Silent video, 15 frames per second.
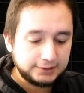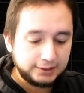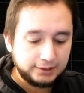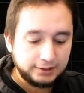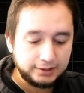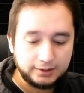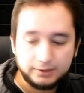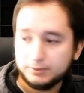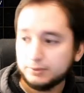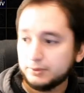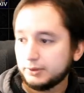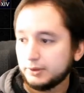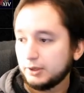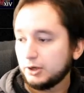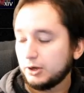now,
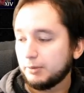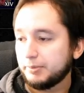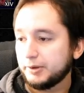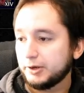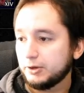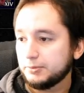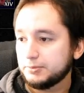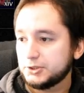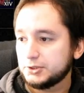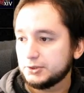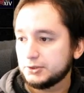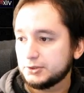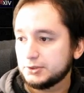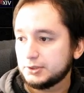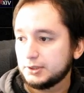open
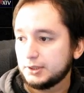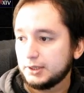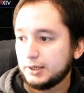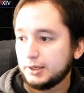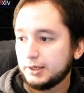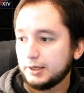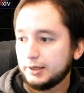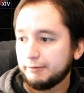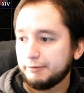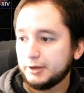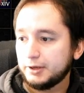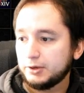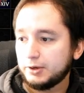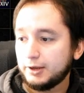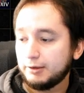options, if
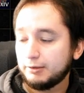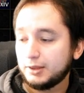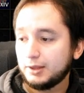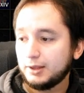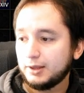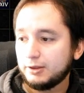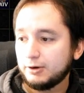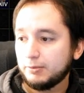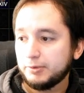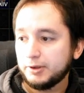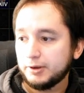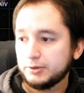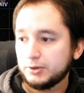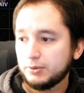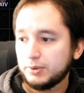you hit the drop
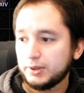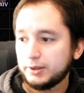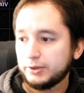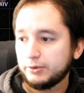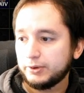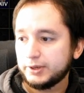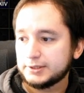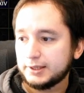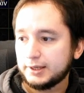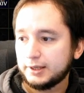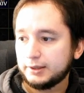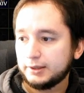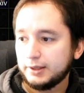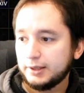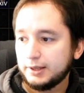down, you will notice
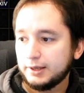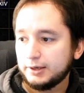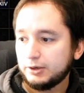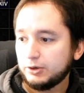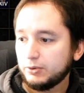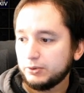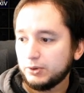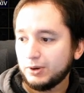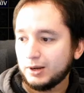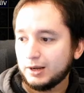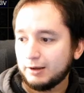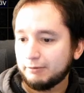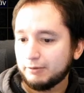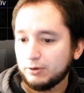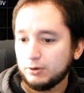that now you
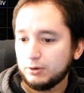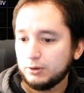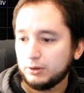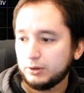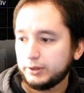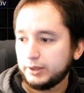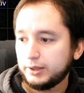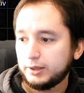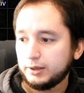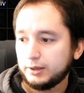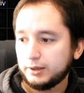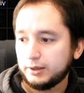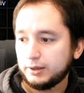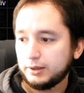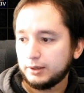have all
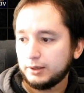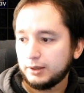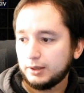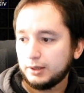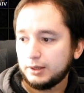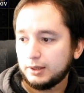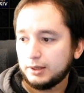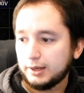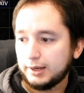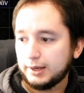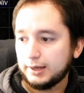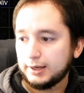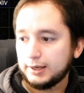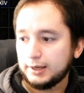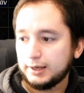the
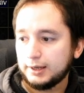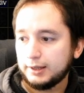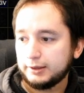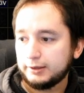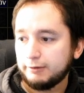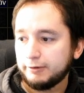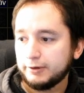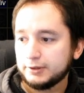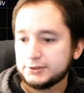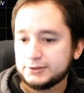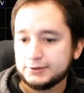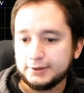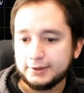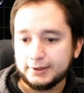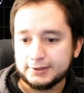different
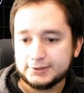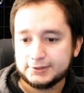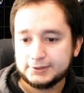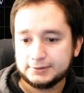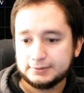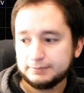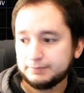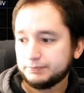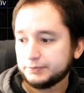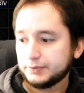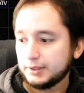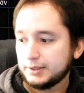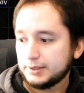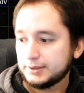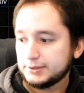strictness
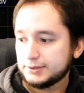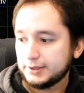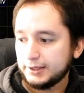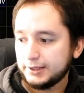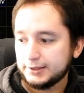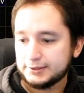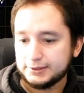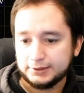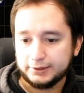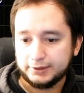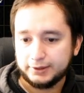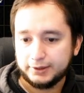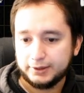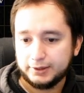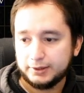settings in there.
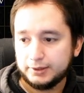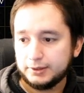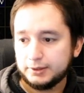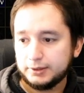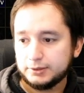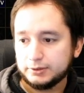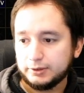If